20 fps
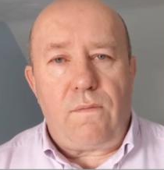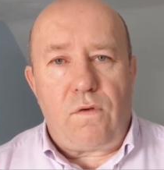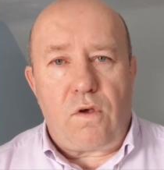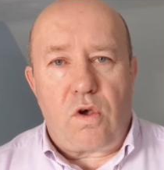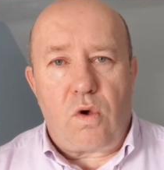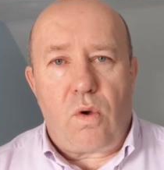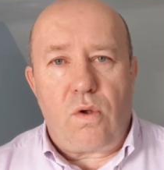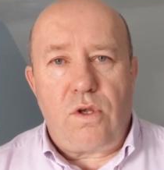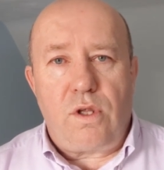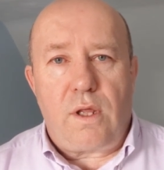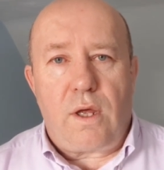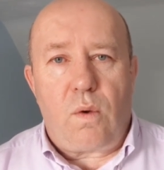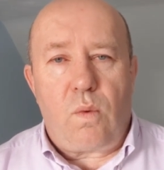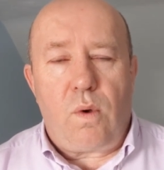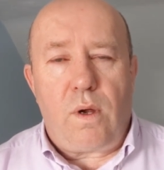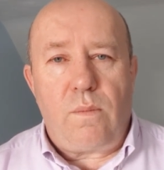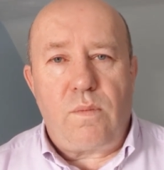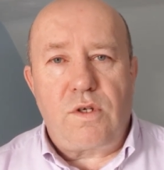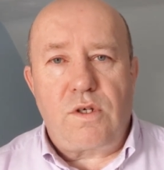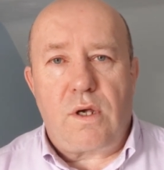If you go into that
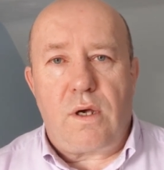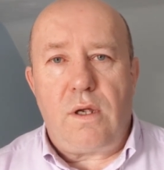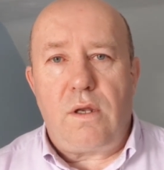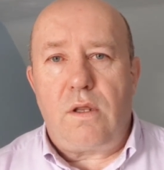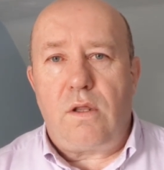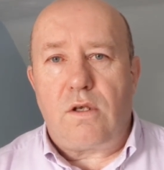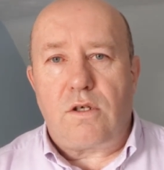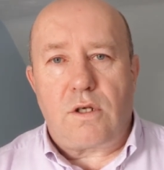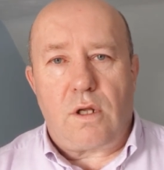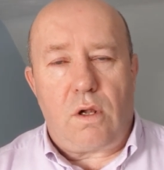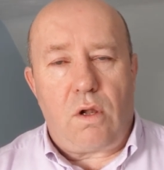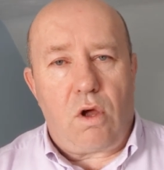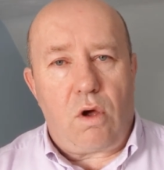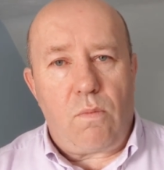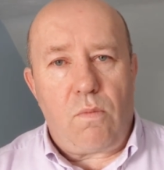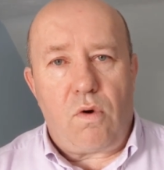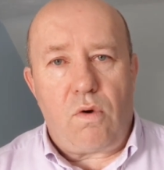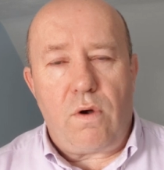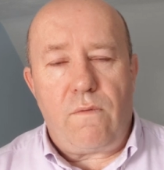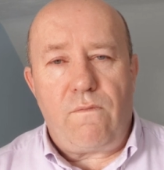website, there's a
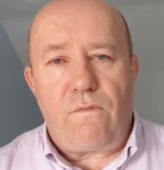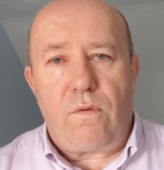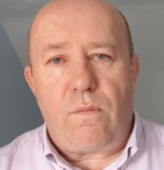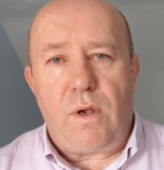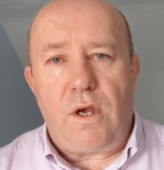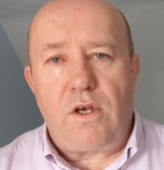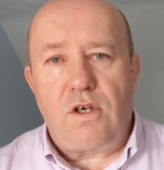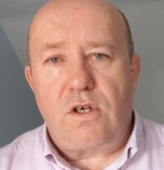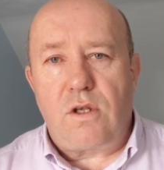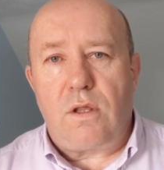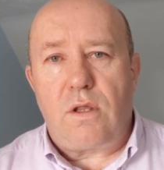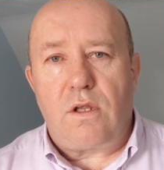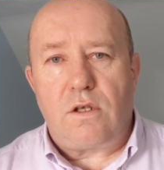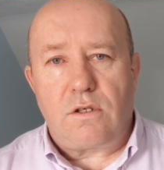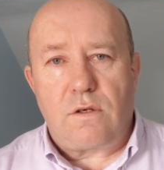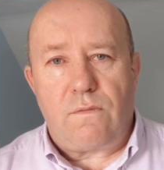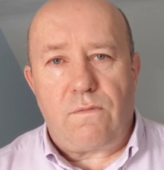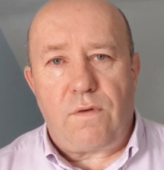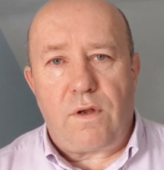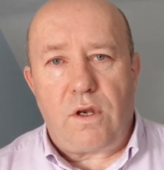lot more information.
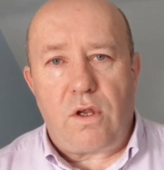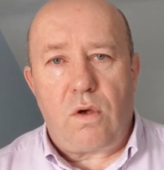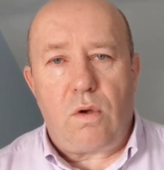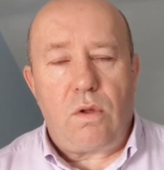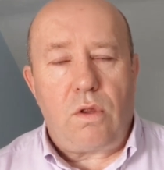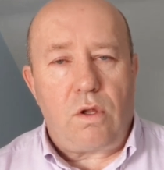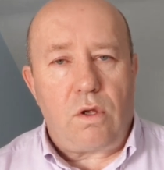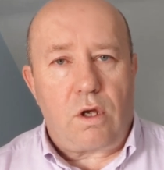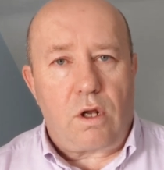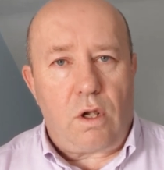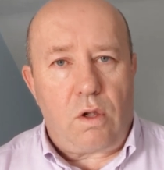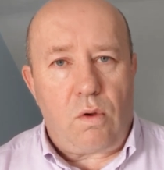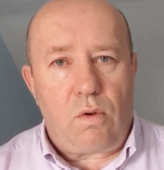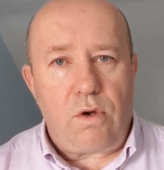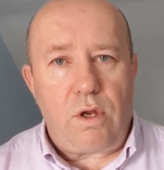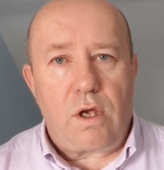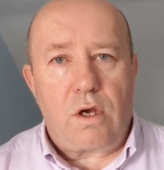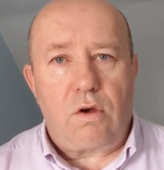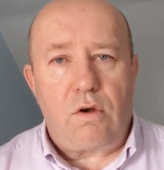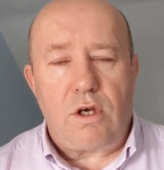There's a video, the
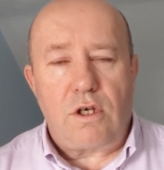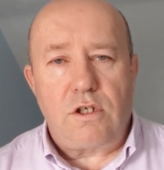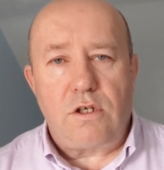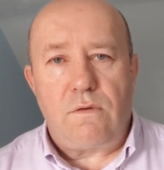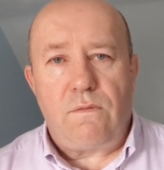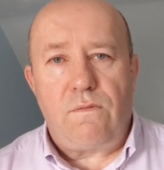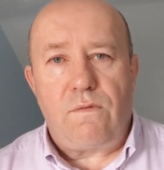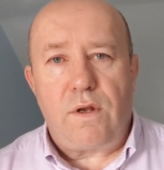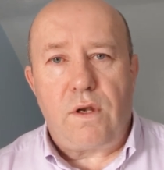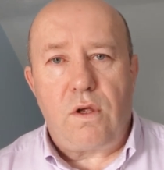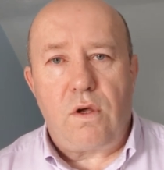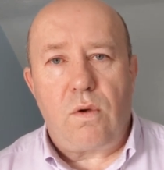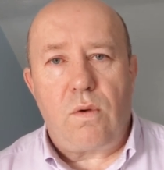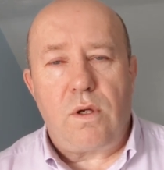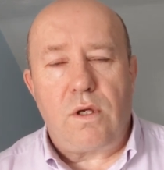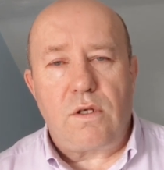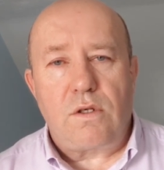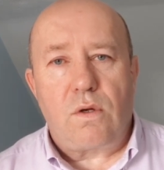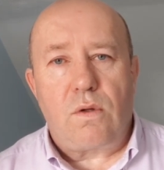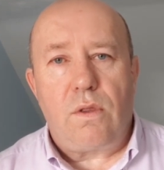Claudia Christian video
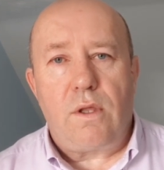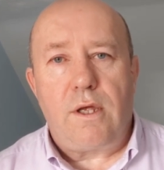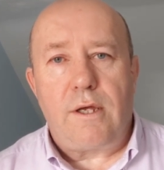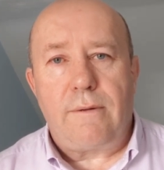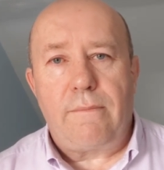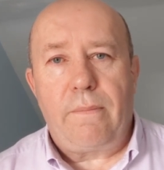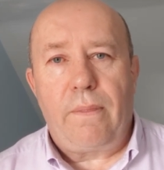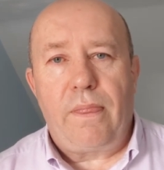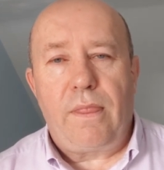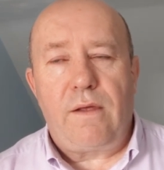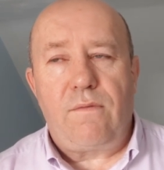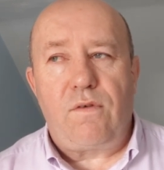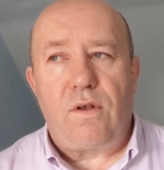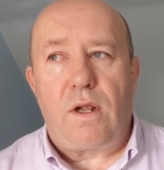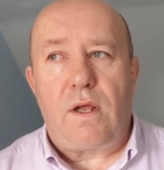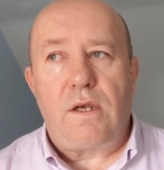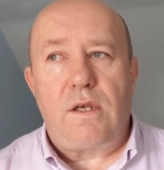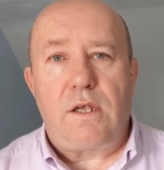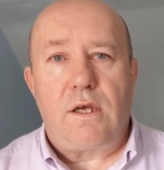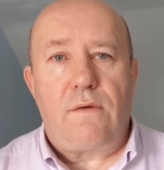is on there if
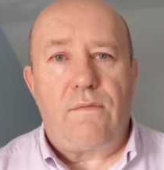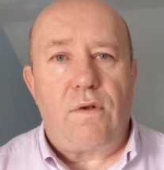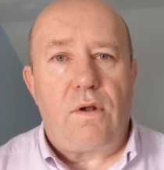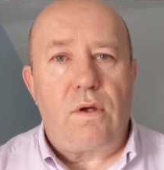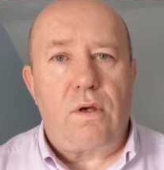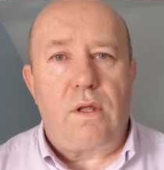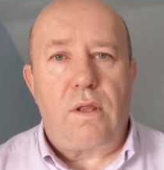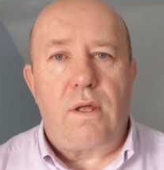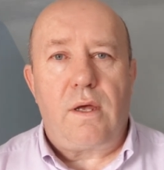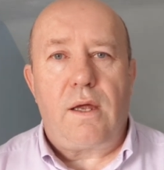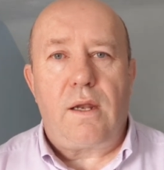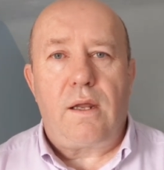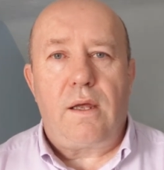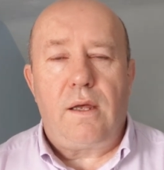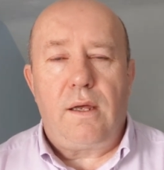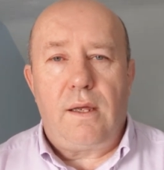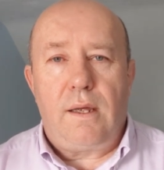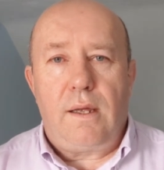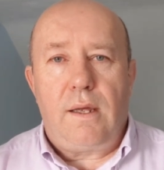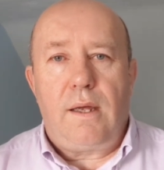you'd like to have a look at that.
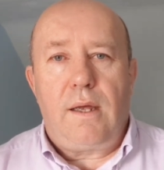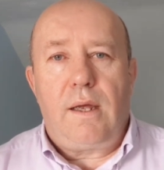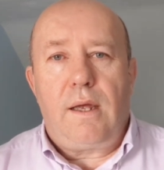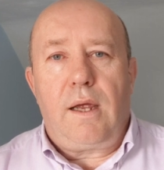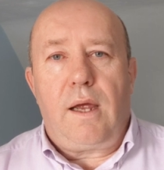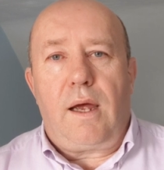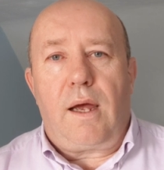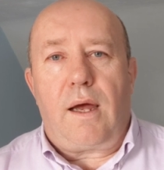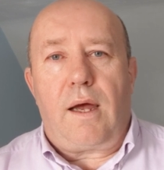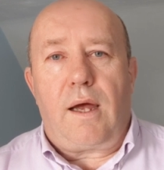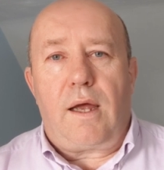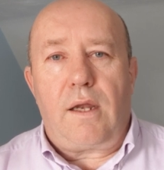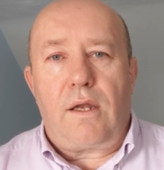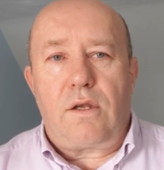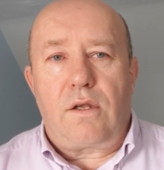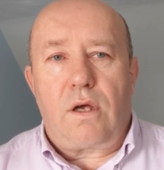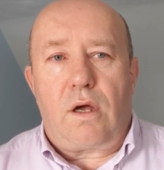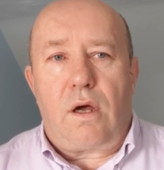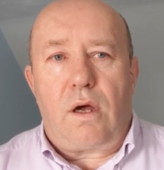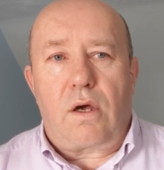
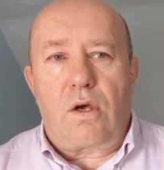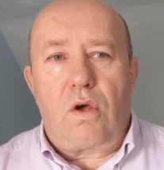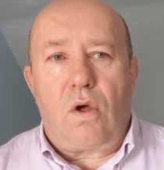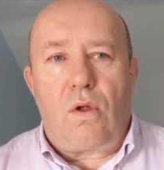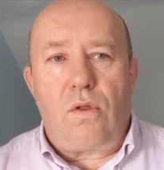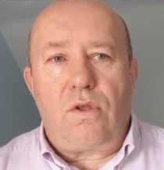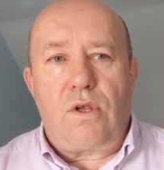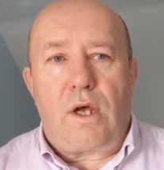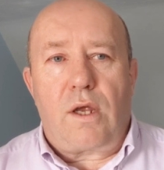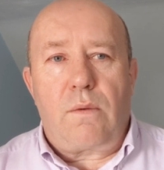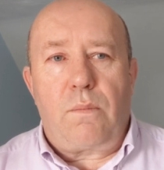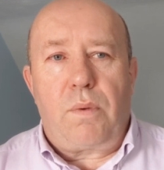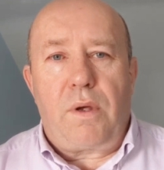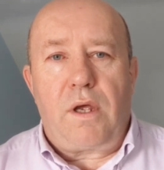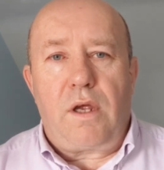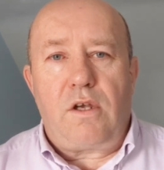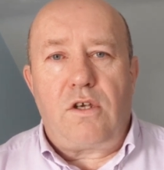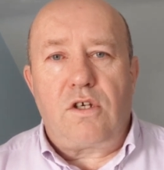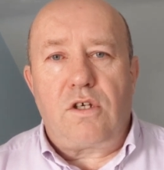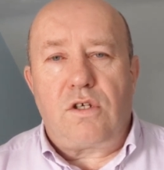And our contact
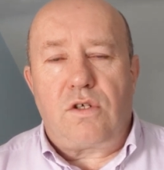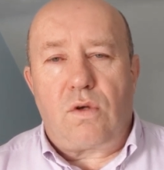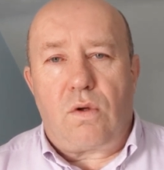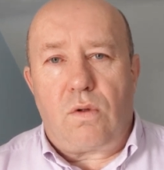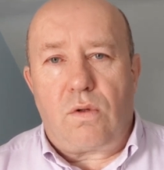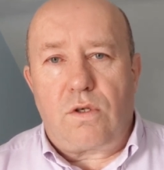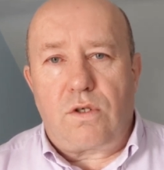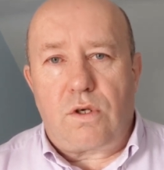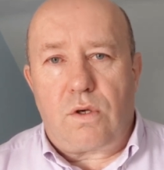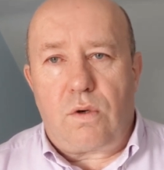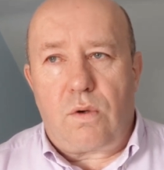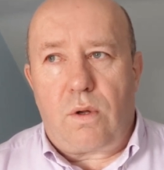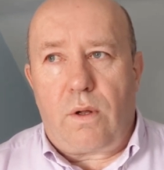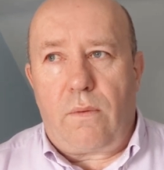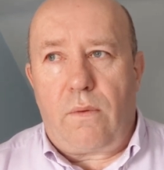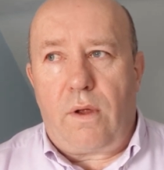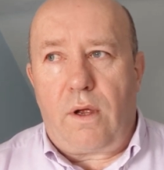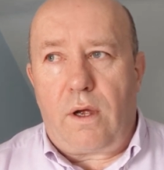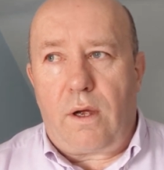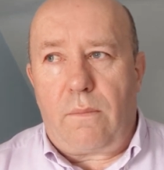page is also
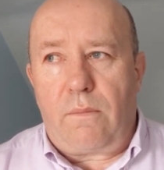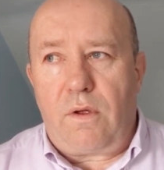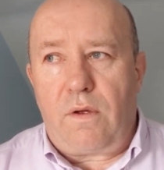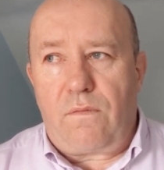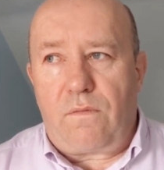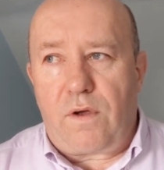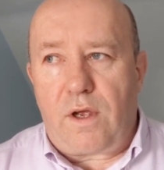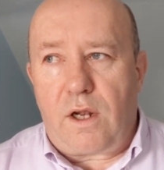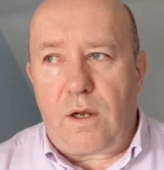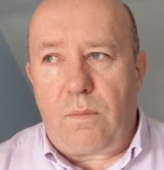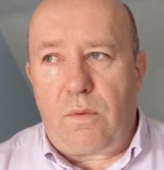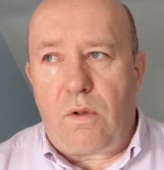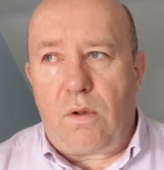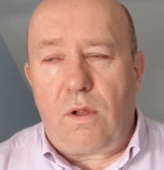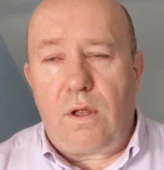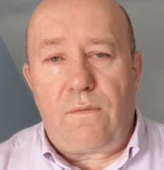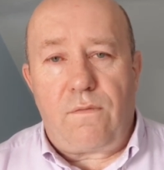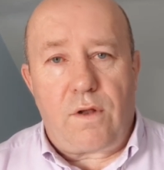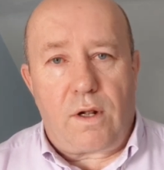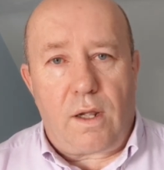
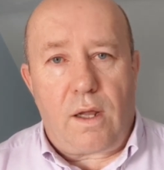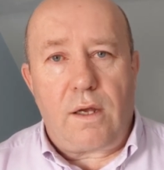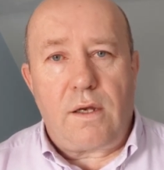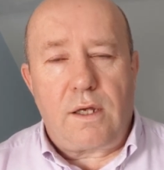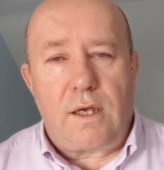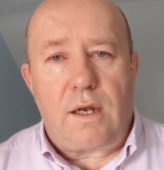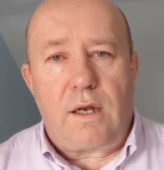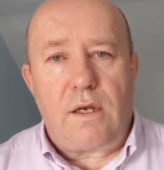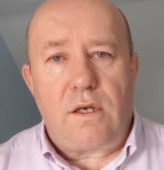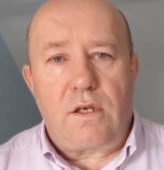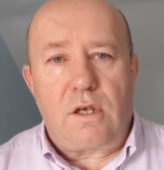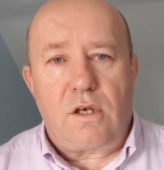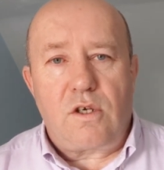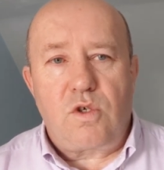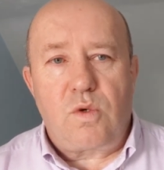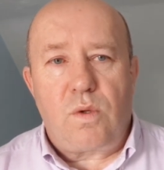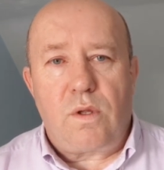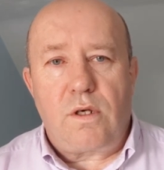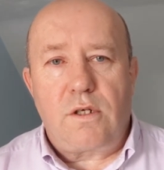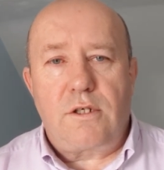available if you'd like to get in
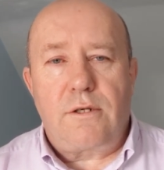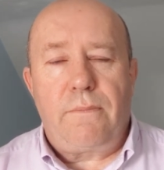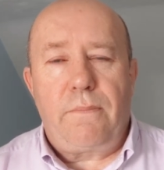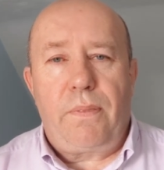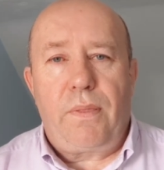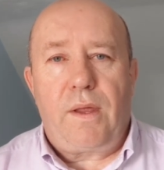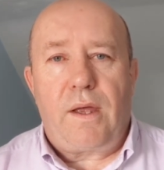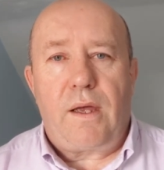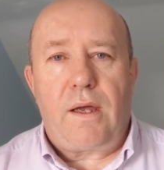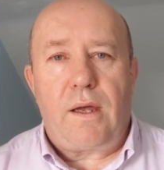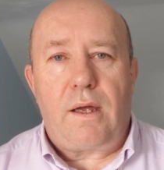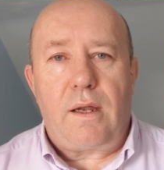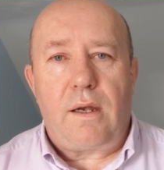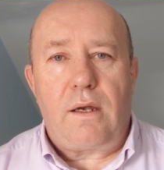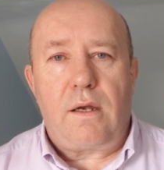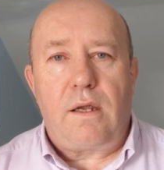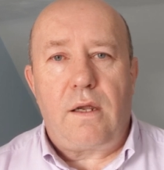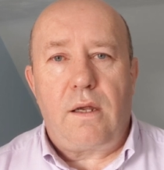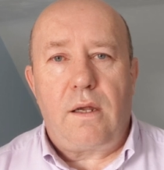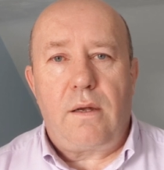touch with us
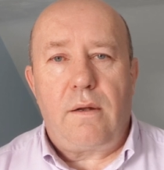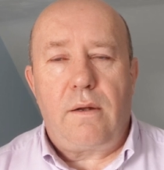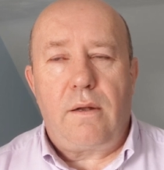and